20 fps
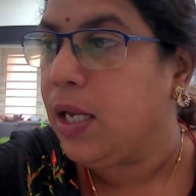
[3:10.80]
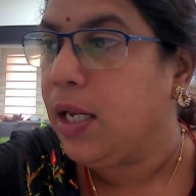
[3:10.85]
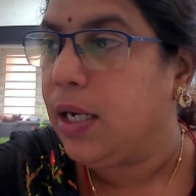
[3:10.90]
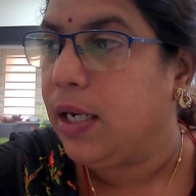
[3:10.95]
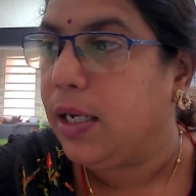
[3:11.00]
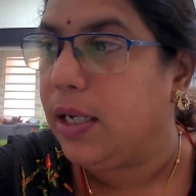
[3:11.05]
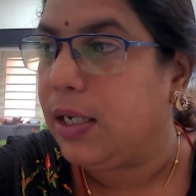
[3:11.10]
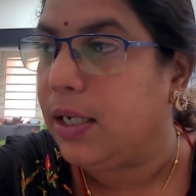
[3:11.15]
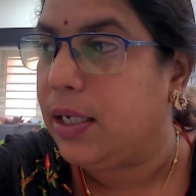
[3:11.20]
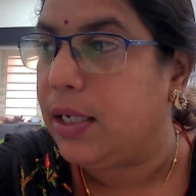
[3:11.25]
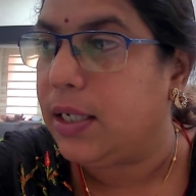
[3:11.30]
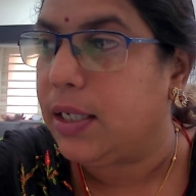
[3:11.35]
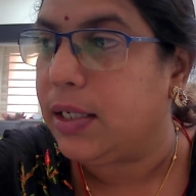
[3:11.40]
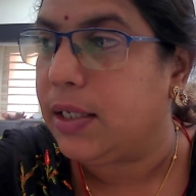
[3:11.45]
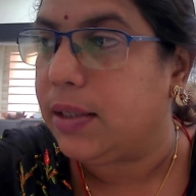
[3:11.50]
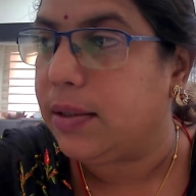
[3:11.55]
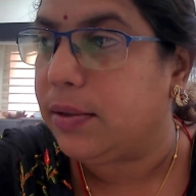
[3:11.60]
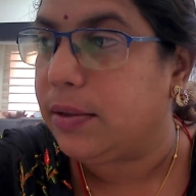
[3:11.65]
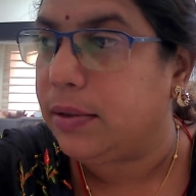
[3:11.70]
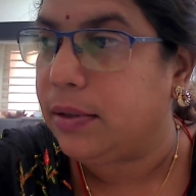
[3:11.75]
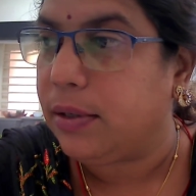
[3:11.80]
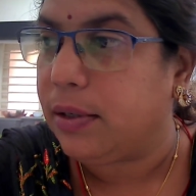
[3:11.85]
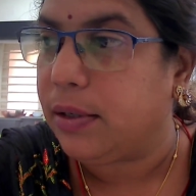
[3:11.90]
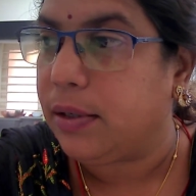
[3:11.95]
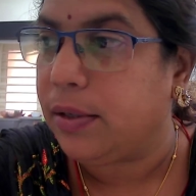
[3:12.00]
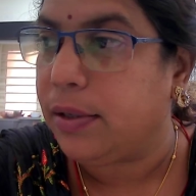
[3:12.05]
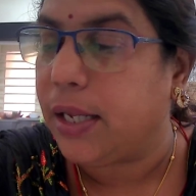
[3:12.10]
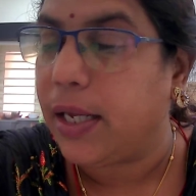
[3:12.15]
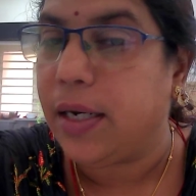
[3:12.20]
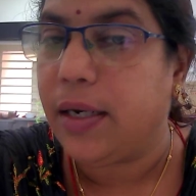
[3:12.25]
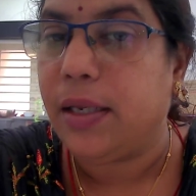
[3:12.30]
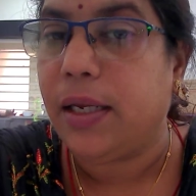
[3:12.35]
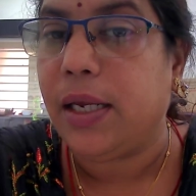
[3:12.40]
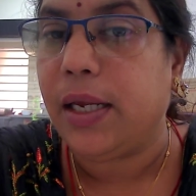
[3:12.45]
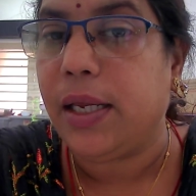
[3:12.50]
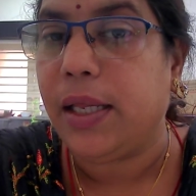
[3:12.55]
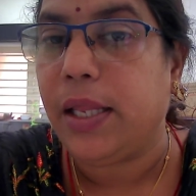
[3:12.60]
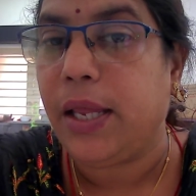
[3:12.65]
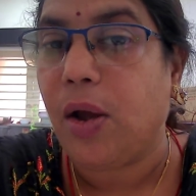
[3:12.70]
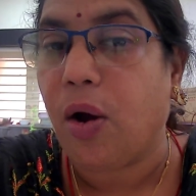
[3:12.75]

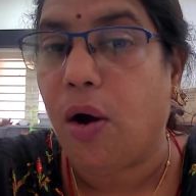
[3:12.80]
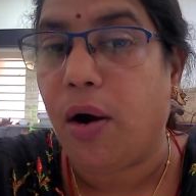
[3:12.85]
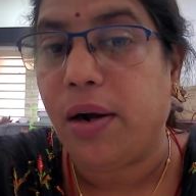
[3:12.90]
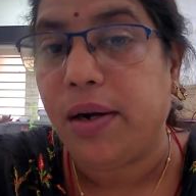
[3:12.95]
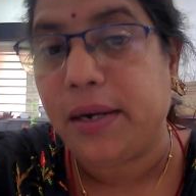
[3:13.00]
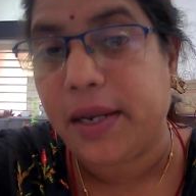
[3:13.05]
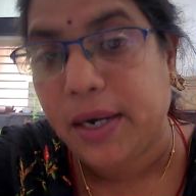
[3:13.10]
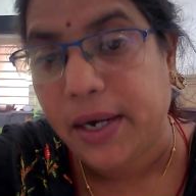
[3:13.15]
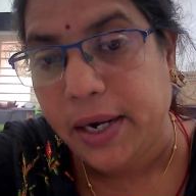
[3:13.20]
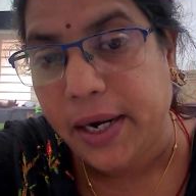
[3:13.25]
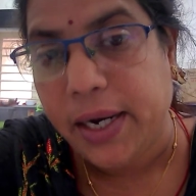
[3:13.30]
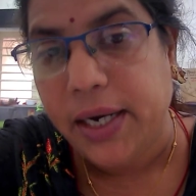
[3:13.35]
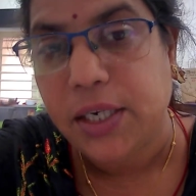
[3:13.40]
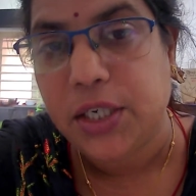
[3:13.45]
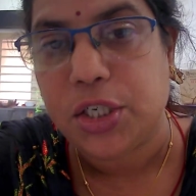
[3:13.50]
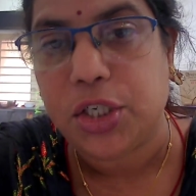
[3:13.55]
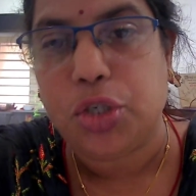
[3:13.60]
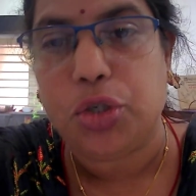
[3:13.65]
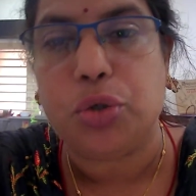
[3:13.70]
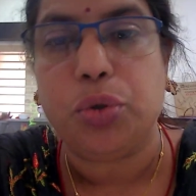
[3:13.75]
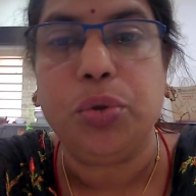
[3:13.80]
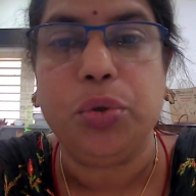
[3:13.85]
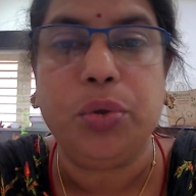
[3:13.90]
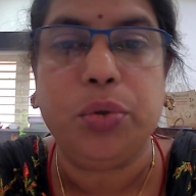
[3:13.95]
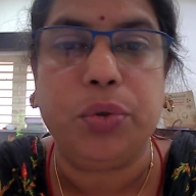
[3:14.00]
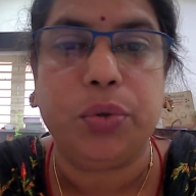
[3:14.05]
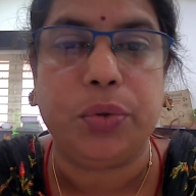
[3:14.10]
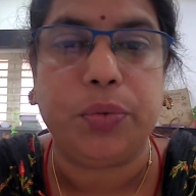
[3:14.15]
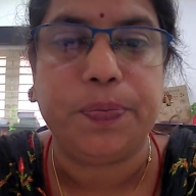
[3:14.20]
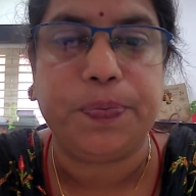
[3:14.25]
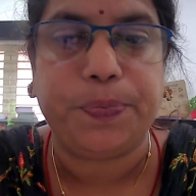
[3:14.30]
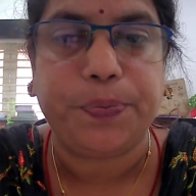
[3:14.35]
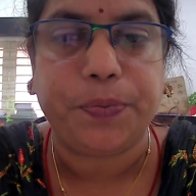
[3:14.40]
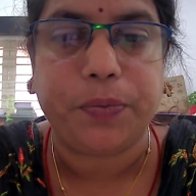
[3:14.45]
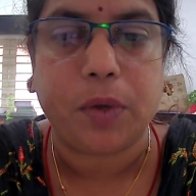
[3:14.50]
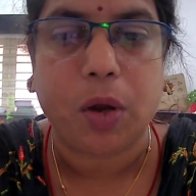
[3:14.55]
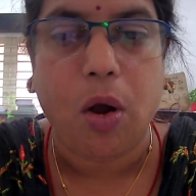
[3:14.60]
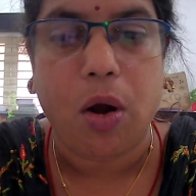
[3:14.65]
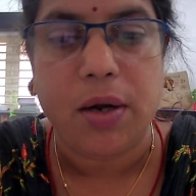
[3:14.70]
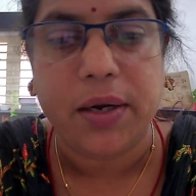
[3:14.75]
the alternative
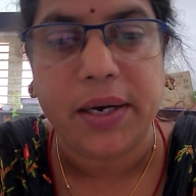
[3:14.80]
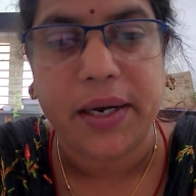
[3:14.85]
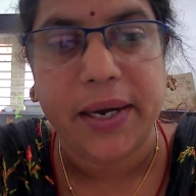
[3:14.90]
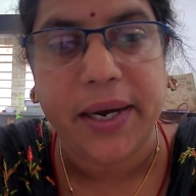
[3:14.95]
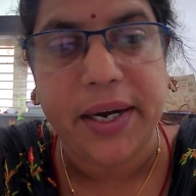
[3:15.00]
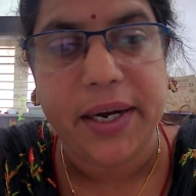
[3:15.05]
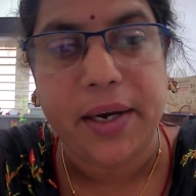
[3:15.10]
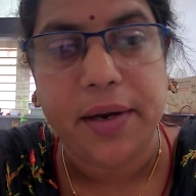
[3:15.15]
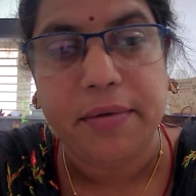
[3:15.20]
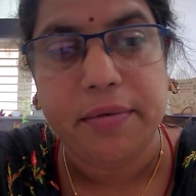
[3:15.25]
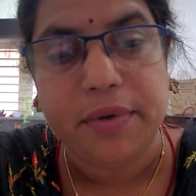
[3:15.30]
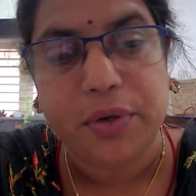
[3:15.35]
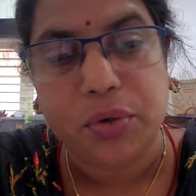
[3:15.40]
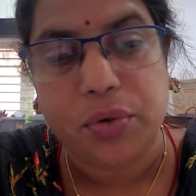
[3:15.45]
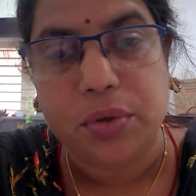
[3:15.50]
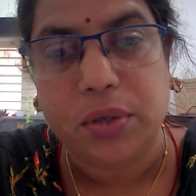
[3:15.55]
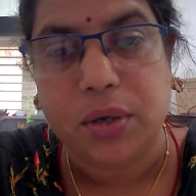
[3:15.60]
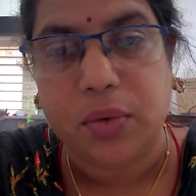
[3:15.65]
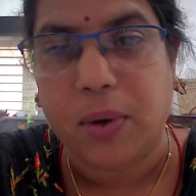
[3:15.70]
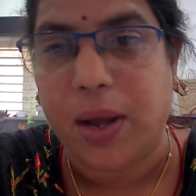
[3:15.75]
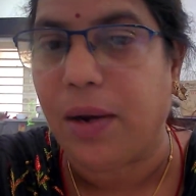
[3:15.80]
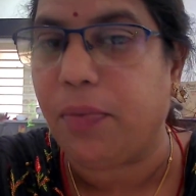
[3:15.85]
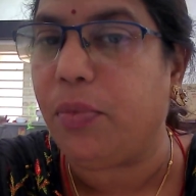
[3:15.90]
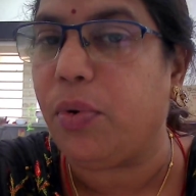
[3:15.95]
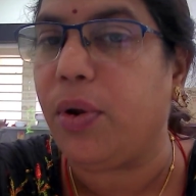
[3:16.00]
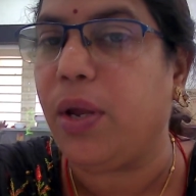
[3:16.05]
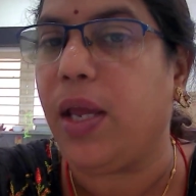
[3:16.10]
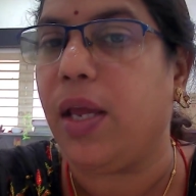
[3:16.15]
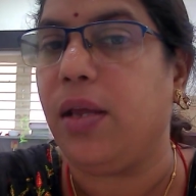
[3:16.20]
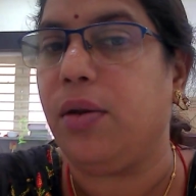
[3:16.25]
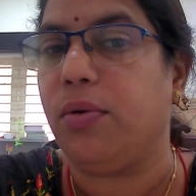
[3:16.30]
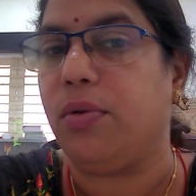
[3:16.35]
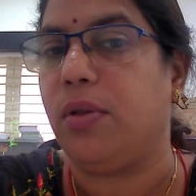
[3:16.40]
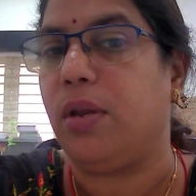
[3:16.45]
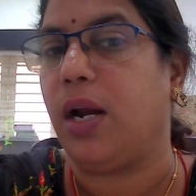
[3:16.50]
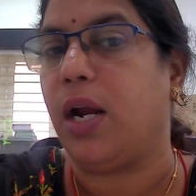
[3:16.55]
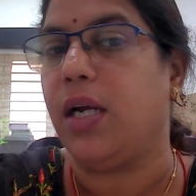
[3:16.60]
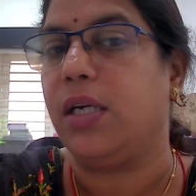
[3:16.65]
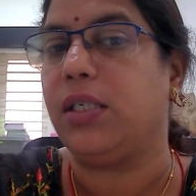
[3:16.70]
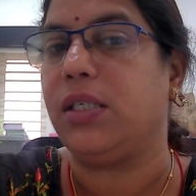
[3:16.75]
to the one mukhi
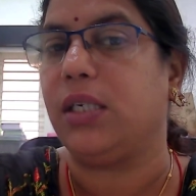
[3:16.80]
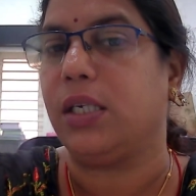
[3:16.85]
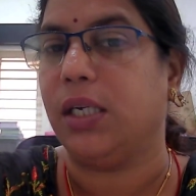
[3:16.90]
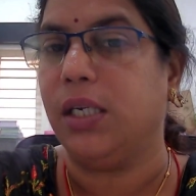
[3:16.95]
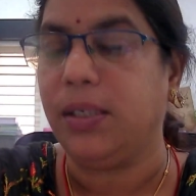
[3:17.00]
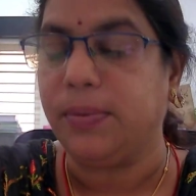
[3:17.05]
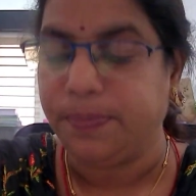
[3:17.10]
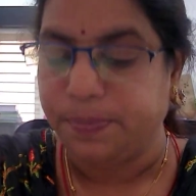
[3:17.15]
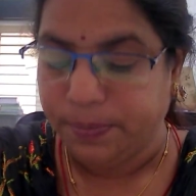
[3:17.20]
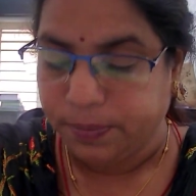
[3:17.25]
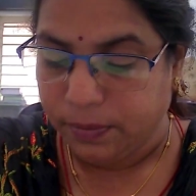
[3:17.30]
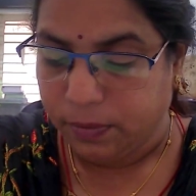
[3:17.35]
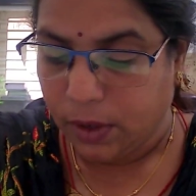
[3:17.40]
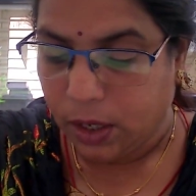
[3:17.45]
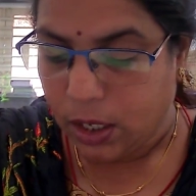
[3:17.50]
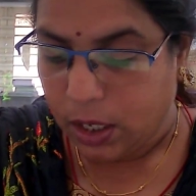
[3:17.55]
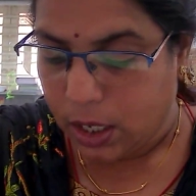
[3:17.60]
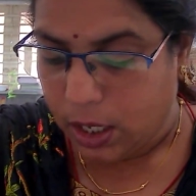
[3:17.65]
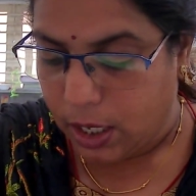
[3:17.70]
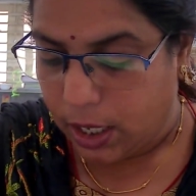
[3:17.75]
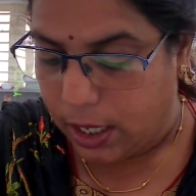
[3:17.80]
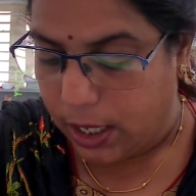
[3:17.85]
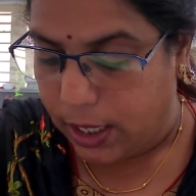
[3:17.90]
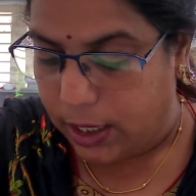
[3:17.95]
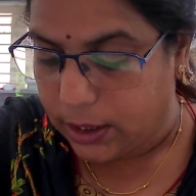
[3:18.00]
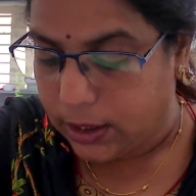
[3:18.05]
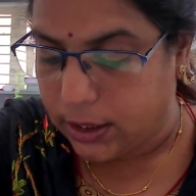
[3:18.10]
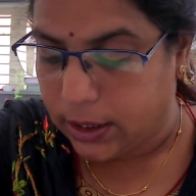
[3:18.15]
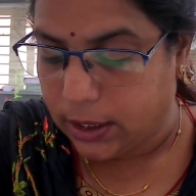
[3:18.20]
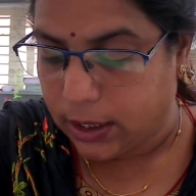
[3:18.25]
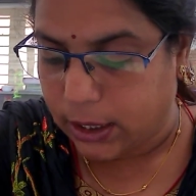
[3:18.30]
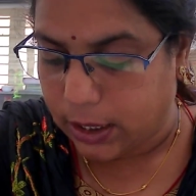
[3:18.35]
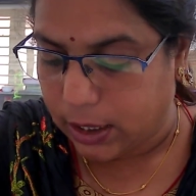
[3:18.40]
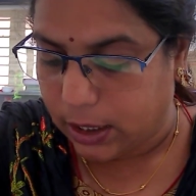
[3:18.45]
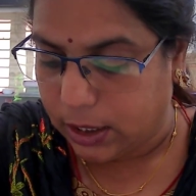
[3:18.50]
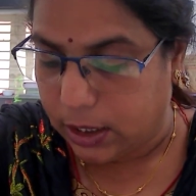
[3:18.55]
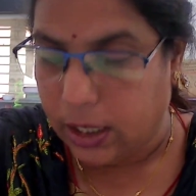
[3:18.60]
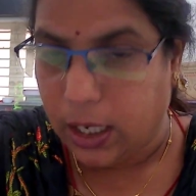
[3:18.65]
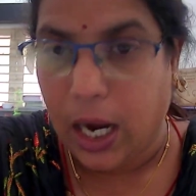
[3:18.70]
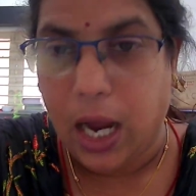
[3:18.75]
rudraksha is
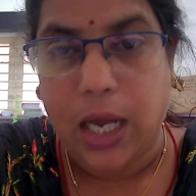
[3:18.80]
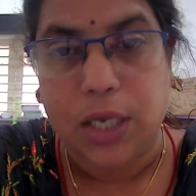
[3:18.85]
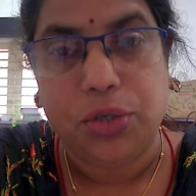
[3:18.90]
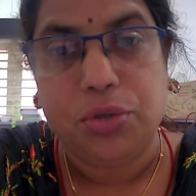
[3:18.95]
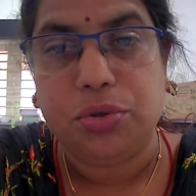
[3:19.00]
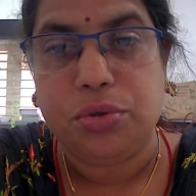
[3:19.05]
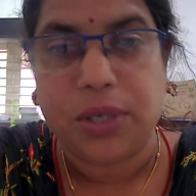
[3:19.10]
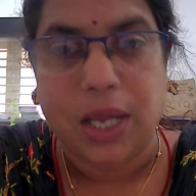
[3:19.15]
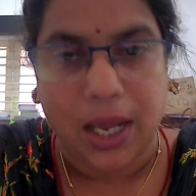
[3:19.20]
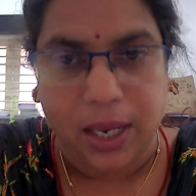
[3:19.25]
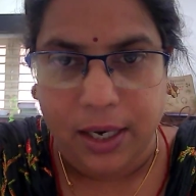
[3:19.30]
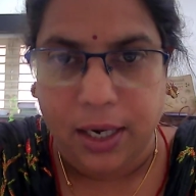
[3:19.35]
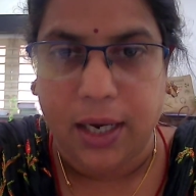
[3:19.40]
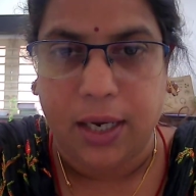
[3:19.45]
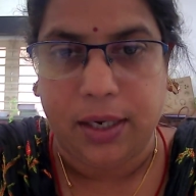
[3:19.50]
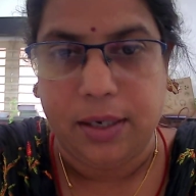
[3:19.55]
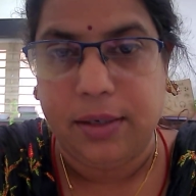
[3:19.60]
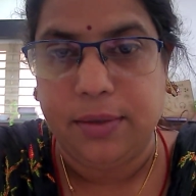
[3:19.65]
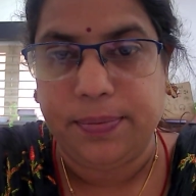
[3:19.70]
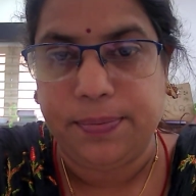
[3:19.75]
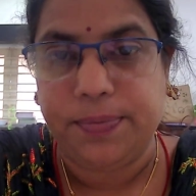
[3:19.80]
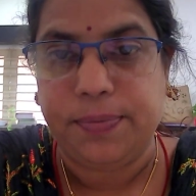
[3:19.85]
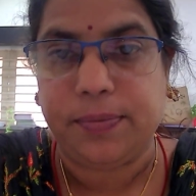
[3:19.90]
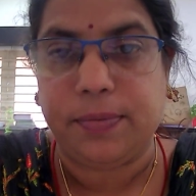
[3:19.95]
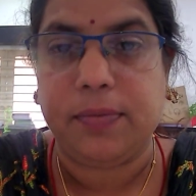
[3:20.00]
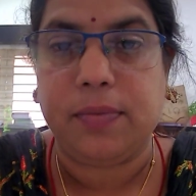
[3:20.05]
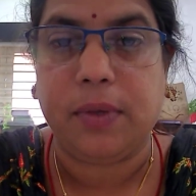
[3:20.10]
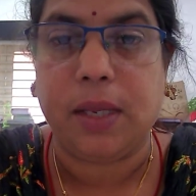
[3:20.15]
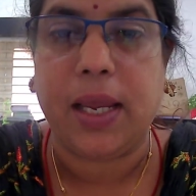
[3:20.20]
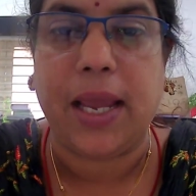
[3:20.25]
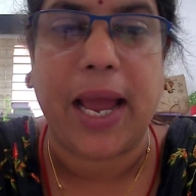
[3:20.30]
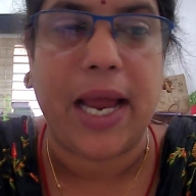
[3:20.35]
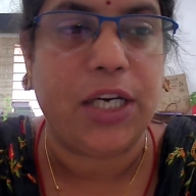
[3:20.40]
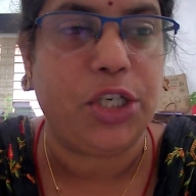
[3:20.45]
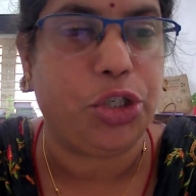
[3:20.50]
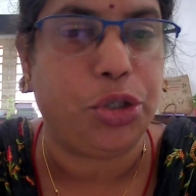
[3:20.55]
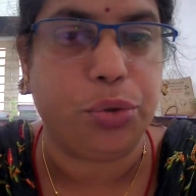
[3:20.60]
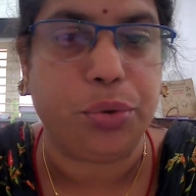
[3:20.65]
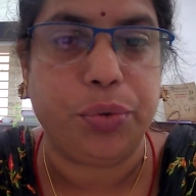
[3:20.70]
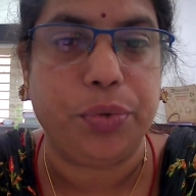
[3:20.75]
kaju dana,
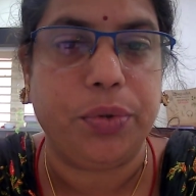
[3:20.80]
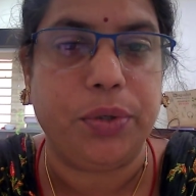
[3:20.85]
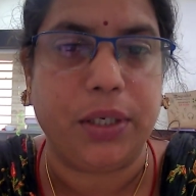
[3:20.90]
cashew.